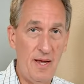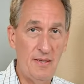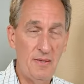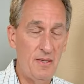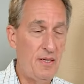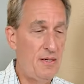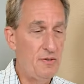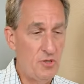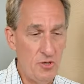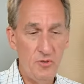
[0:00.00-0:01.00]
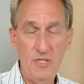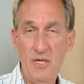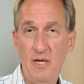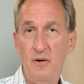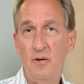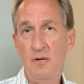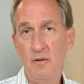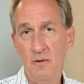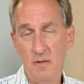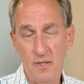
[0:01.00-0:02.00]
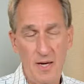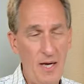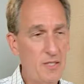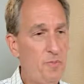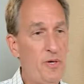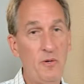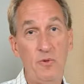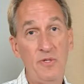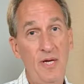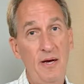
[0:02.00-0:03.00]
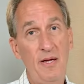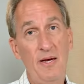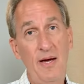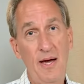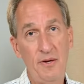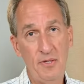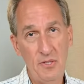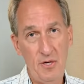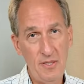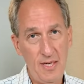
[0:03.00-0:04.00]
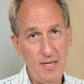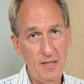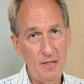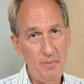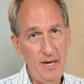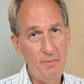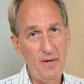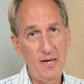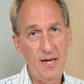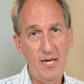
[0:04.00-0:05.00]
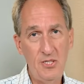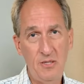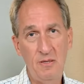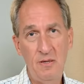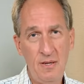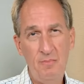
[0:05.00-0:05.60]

at the surgery center or at the hospital will tell you how to start taking the pain medication